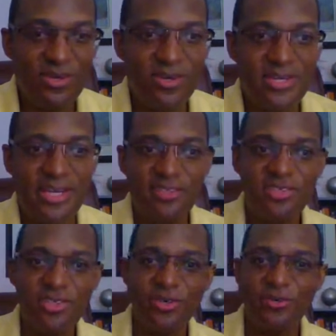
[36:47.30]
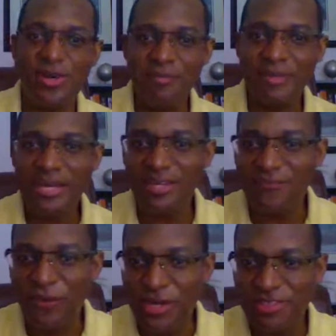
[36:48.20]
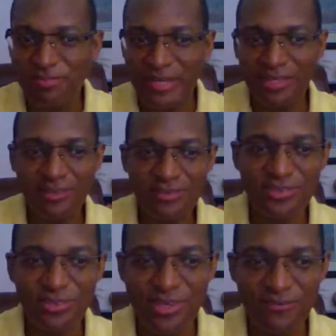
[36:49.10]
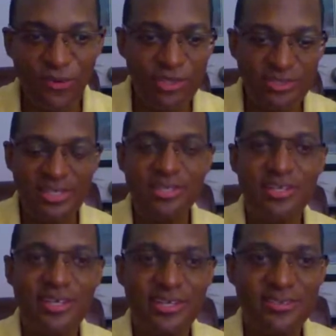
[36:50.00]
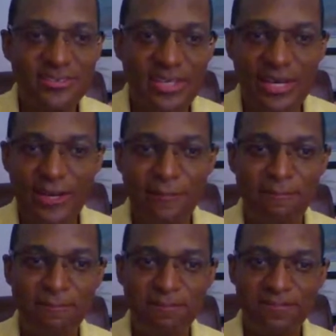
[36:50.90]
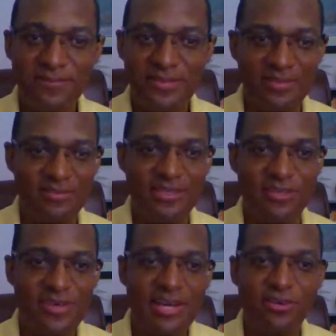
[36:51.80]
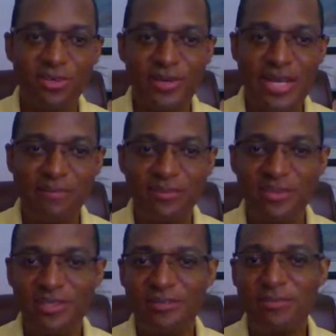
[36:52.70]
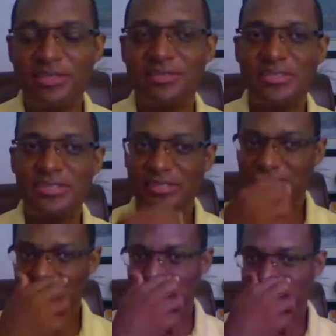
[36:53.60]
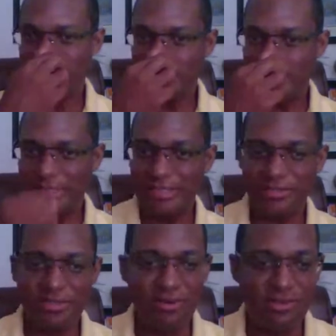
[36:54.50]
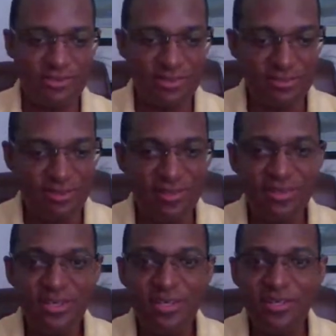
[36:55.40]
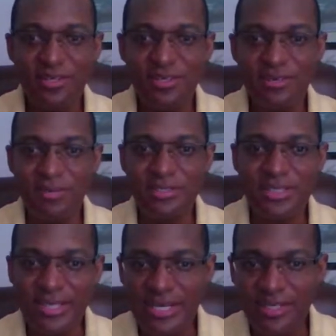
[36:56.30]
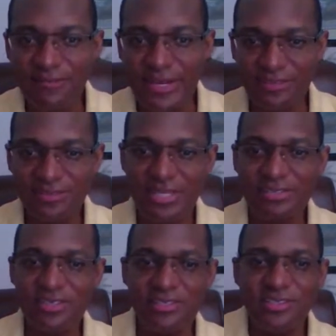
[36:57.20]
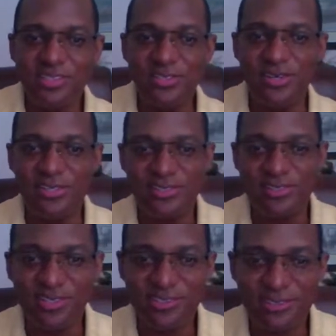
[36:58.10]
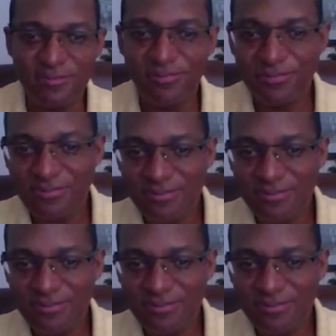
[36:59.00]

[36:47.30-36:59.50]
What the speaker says: Okay, so I'm getting voicemail. So unfortunately, I don't know what happened there, but they didn't call us at all. But in any event, let's continue our discussion.